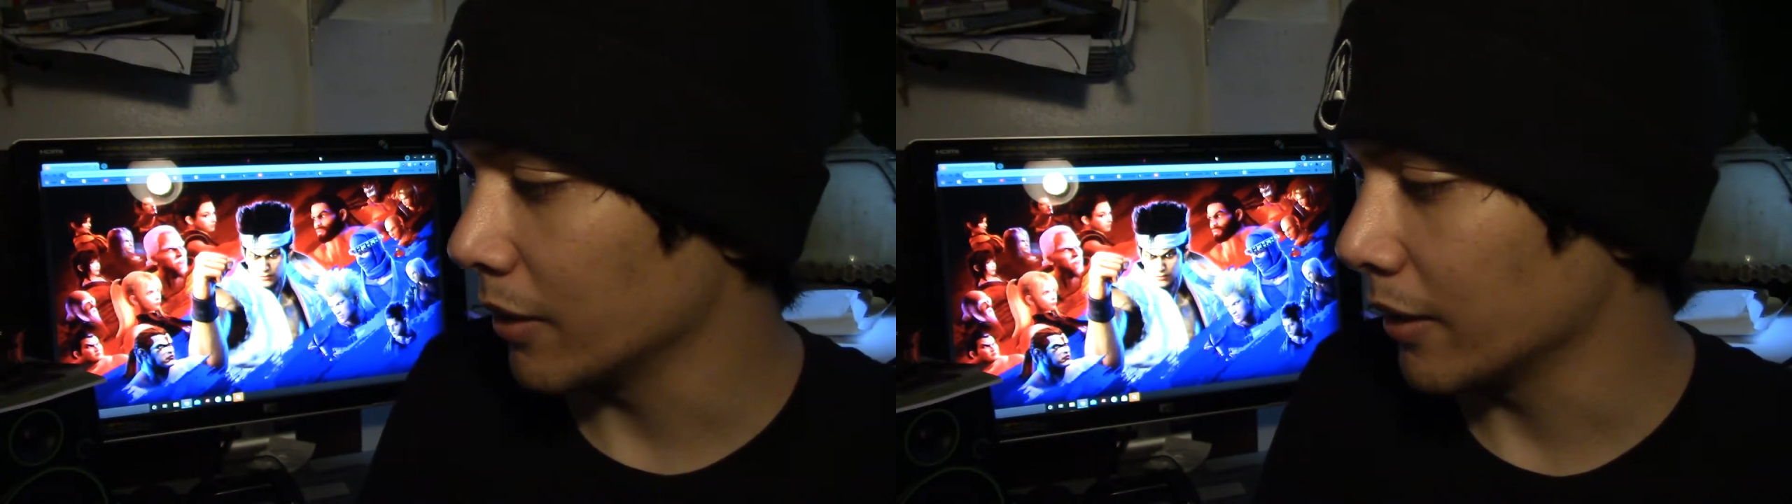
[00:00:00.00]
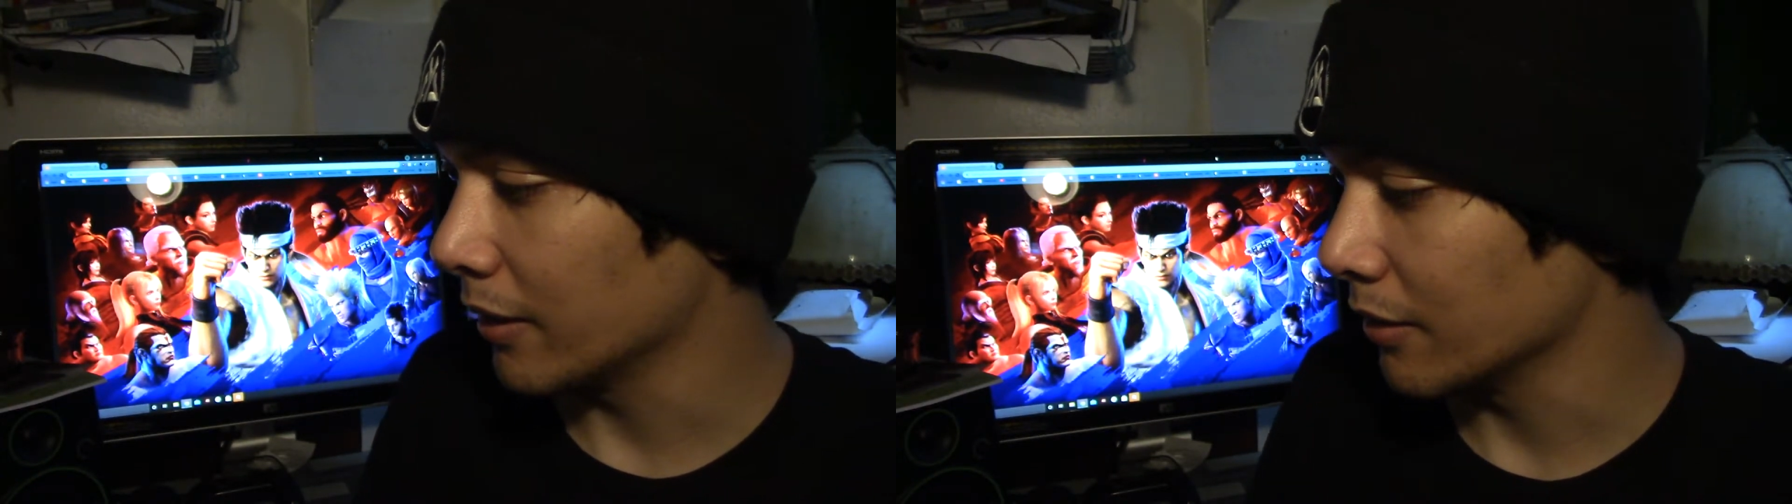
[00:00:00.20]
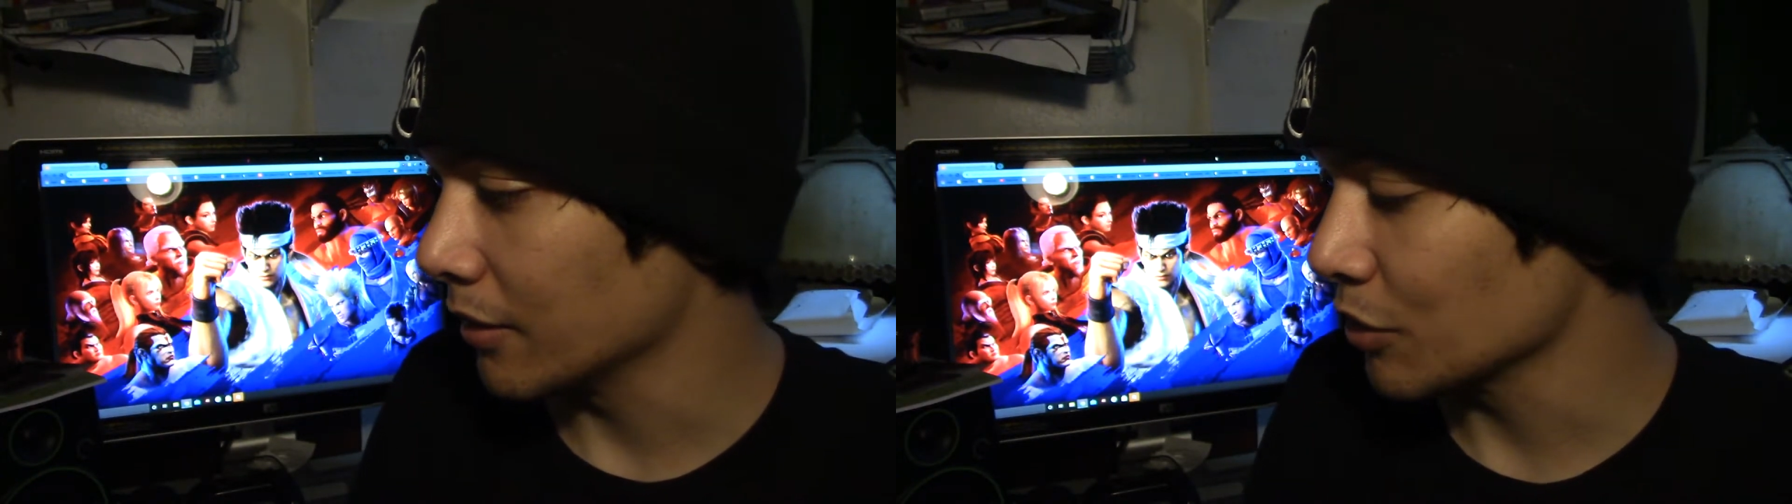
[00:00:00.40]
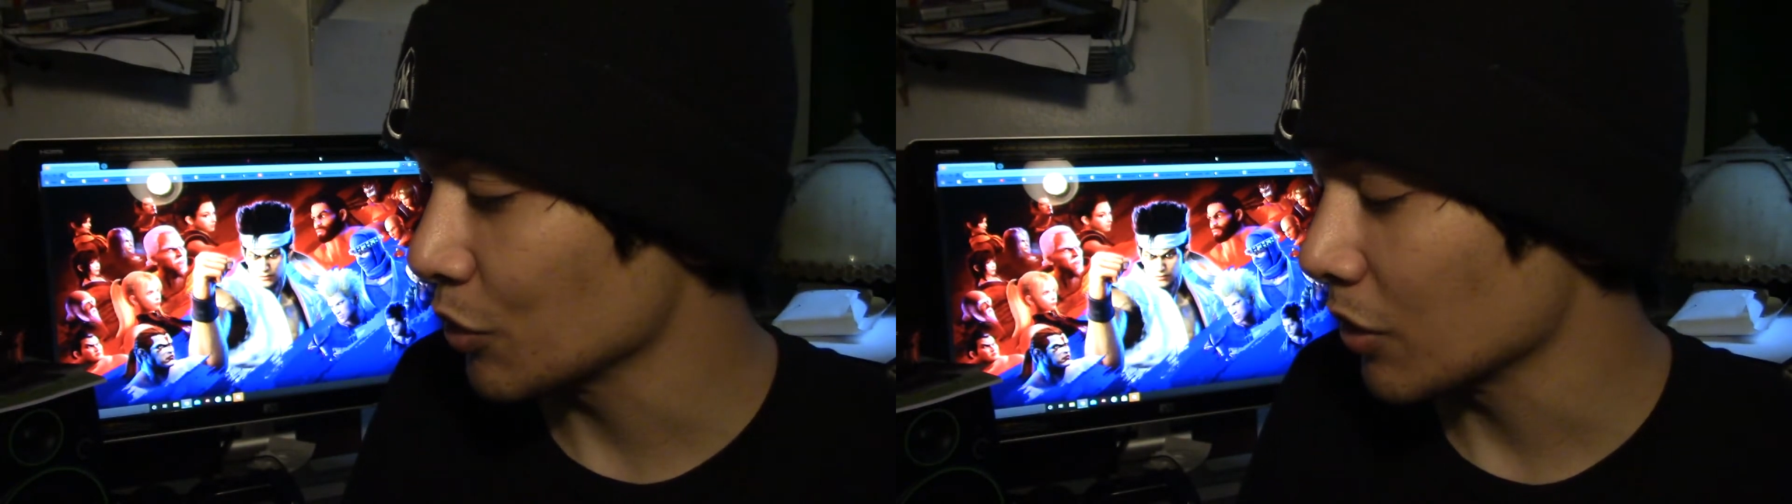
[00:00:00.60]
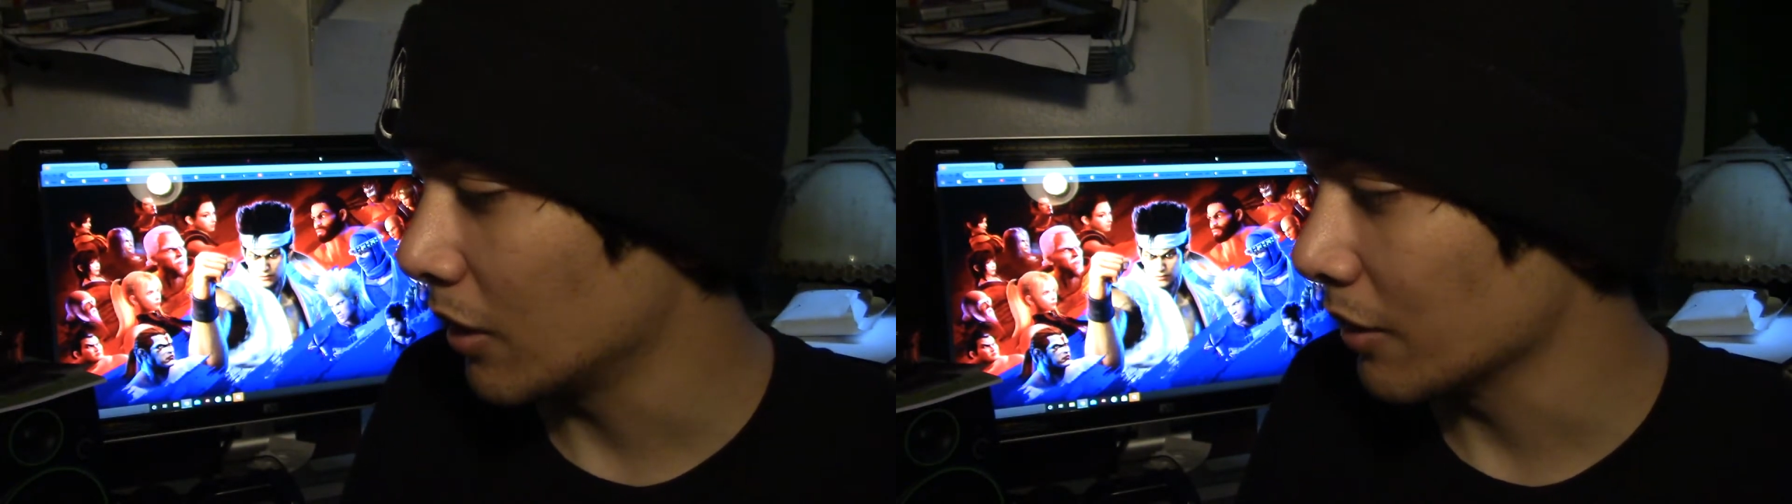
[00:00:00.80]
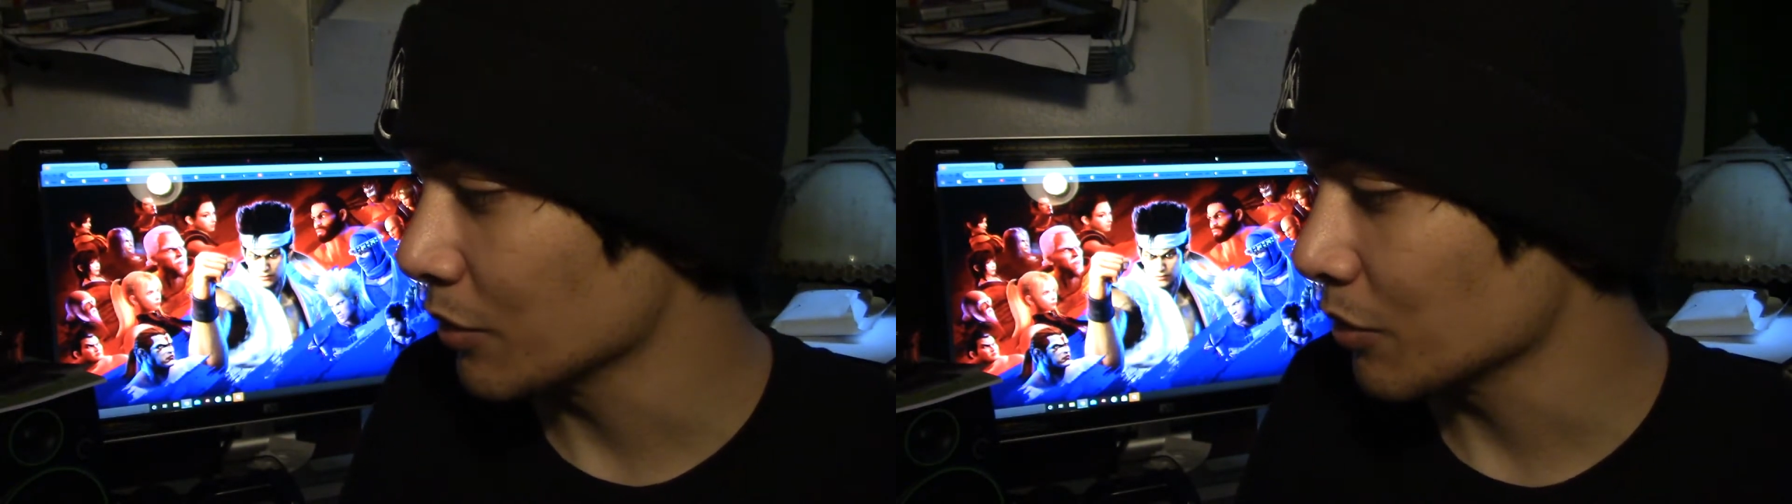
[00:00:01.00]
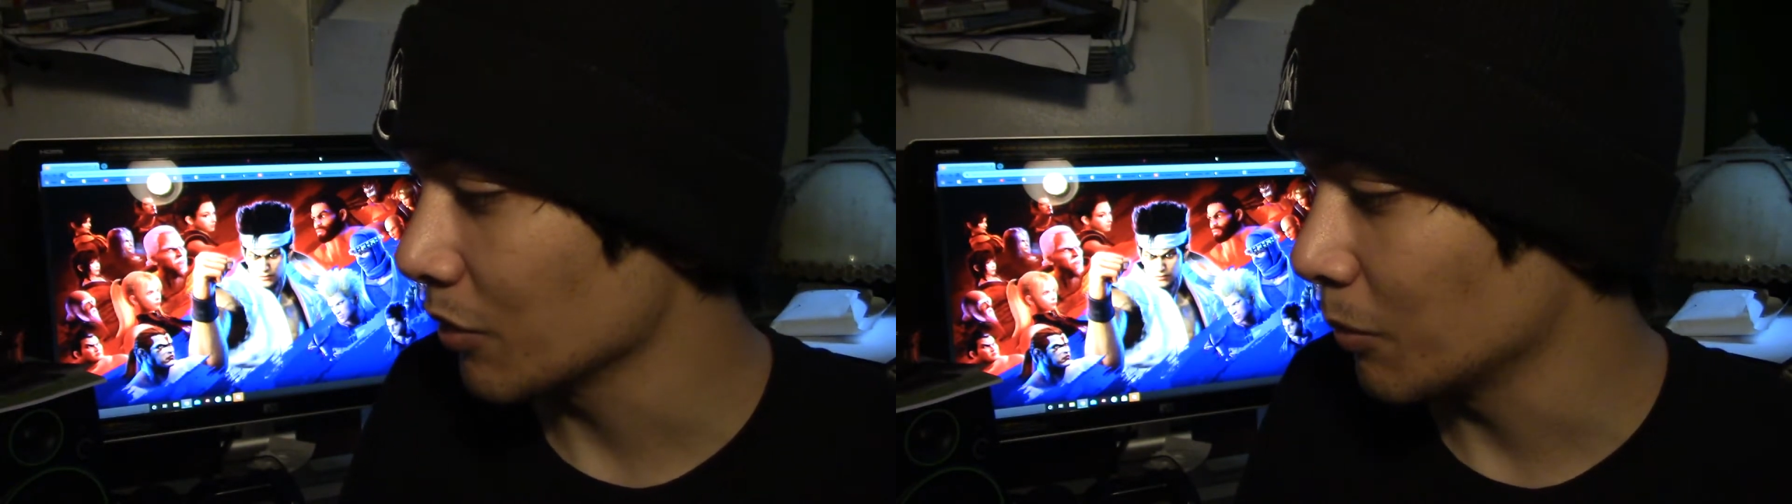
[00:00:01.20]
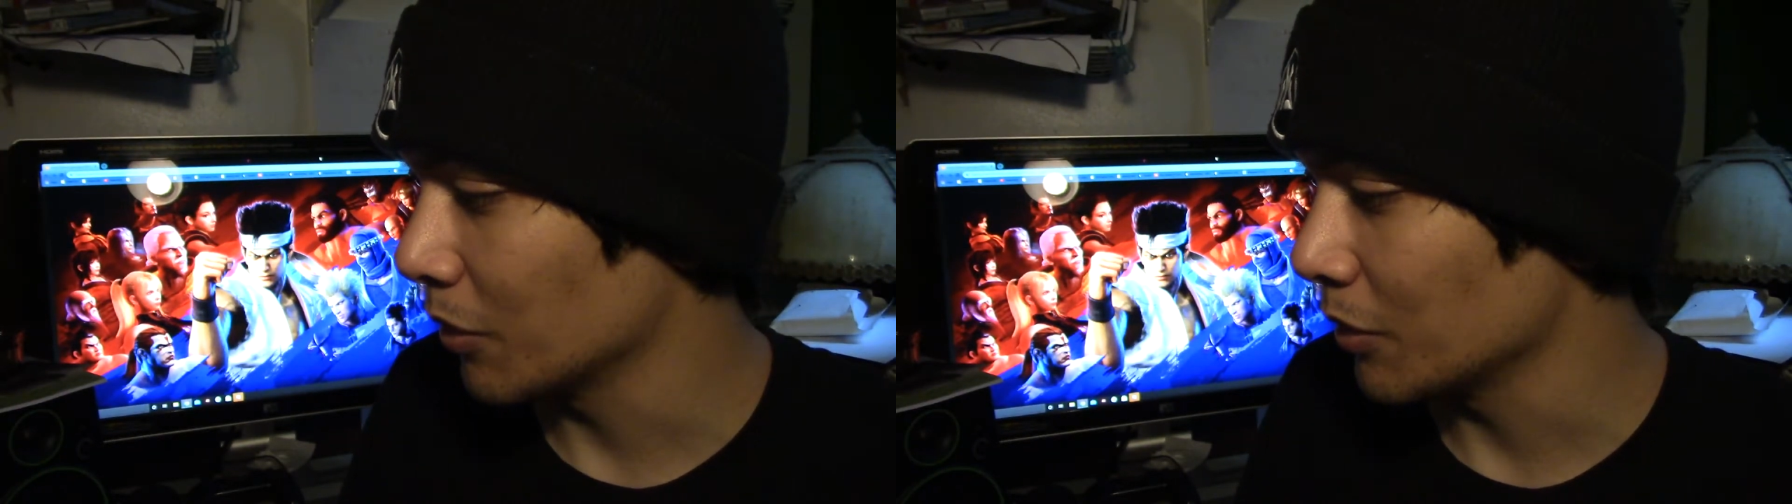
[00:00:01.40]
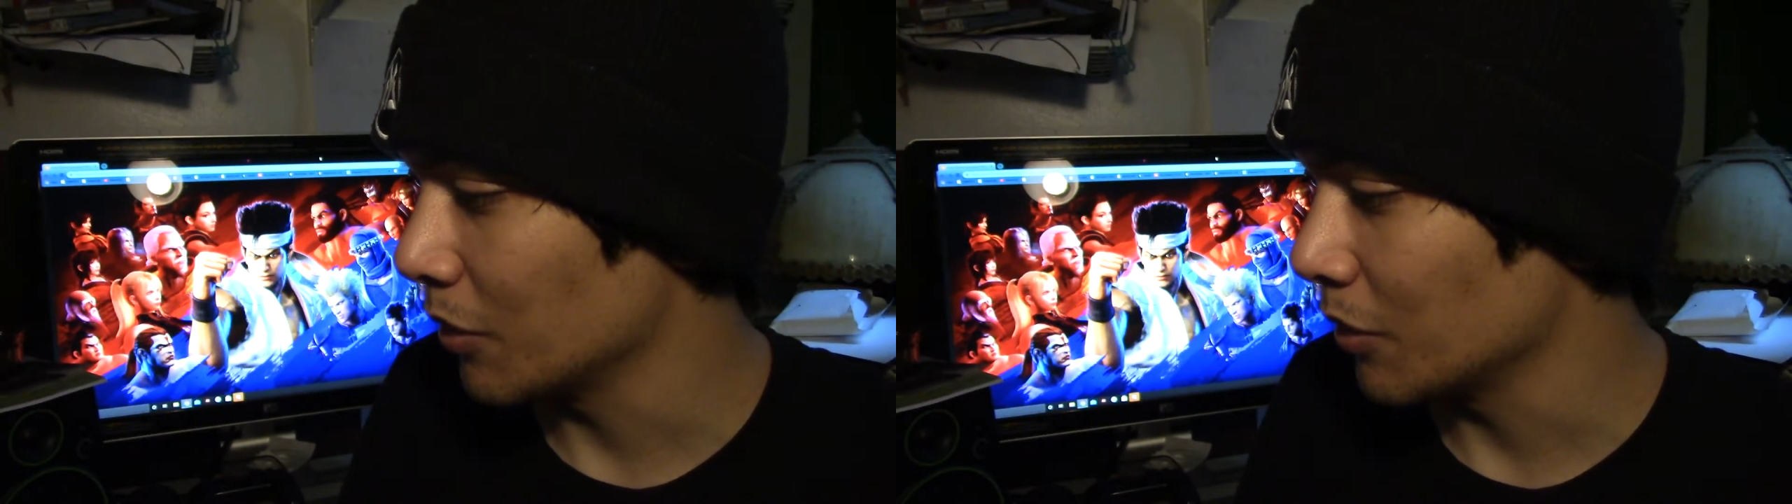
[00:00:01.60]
and this is honestly one of the